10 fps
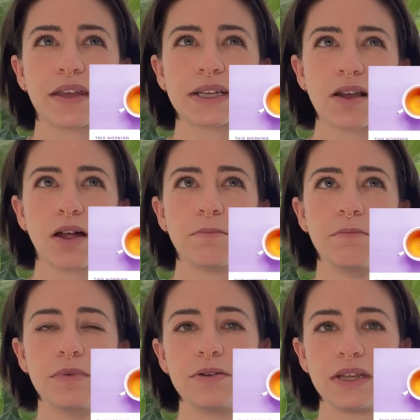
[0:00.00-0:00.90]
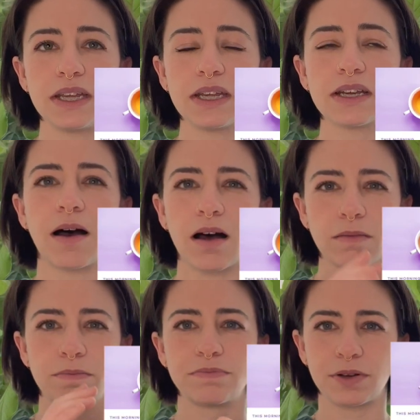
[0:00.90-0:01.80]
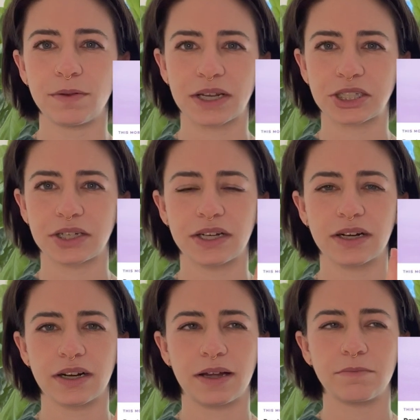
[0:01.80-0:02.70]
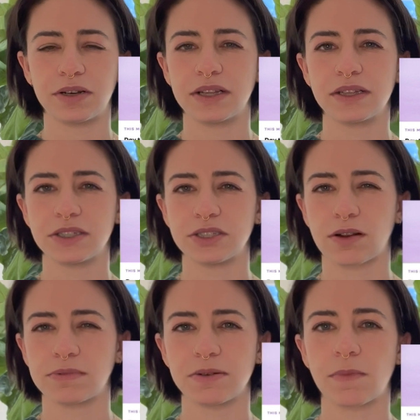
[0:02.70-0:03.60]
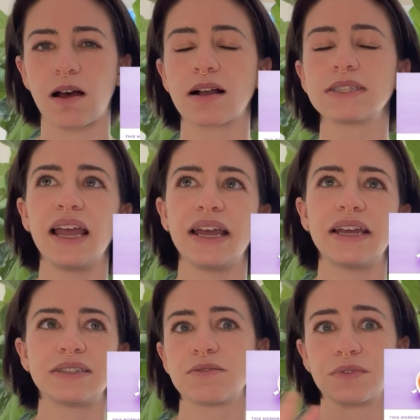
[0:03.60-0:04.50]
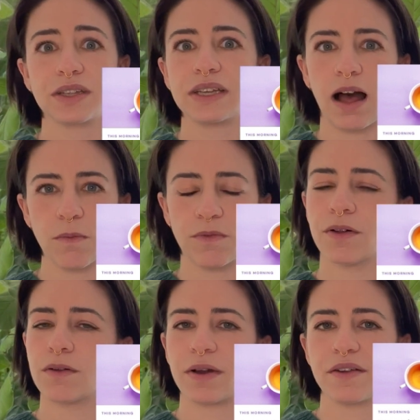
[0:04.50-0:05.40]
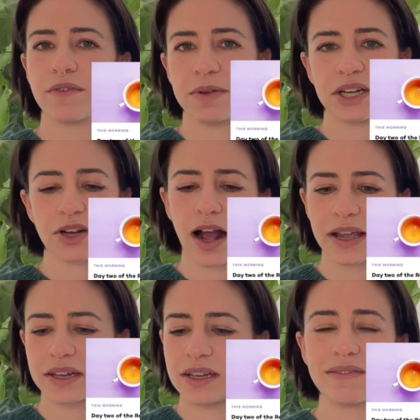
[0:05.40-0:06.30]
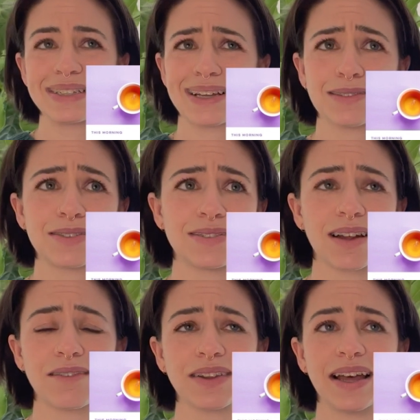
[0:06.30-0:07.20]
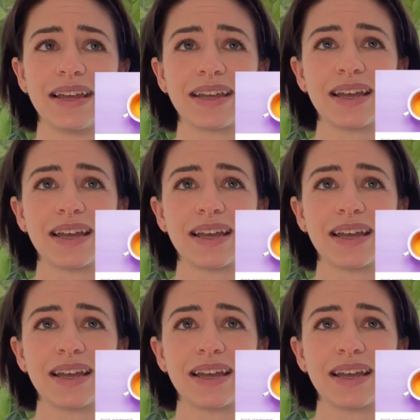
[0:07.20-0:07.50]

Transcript: think it's called Moody. I'll put a picture here and put it in the description box. It is a really helpful way for me to track, and it even tells you stuff like,